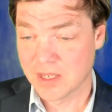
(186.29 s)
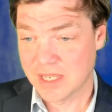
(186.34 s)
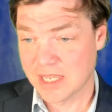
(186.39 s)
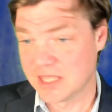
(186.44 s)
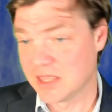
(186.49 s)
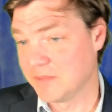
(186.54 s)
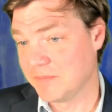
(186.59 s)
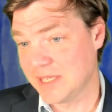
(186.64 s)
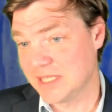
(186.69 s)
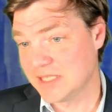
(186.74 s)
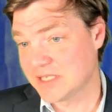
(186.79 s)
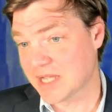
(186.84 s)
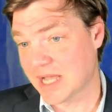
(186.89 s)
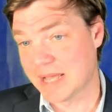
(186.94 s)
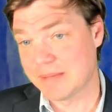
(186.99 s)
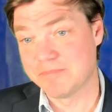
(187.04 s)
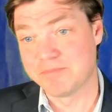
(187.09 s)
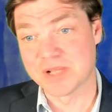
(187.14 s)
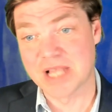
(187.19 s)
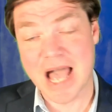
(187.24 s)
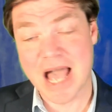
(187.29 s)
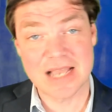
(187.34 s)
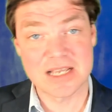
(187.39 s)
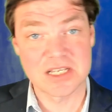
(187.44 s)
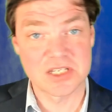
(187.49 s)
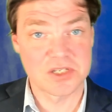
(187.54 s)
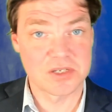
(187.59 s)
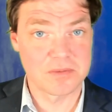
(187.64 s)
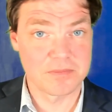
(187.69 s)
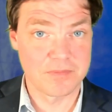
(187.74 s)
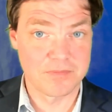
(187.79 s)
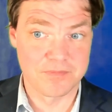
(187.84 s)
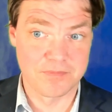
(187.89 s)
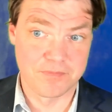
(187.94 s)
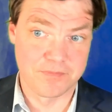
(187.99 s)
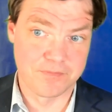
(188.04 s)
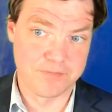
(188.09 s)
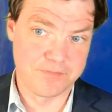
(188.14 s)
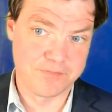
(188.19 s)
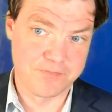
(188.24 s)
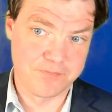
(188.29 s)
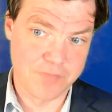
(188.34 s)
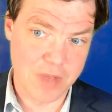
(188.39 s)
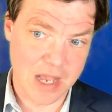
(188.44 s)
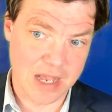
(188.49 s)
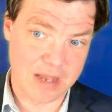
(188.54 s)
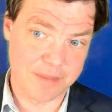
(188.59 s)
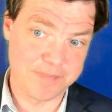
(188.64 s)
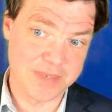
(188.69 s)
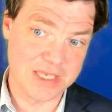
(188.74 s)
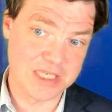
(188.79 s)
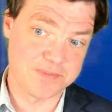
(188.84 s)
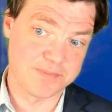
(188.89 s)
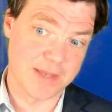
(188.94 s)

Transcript: In the meantime, black's piece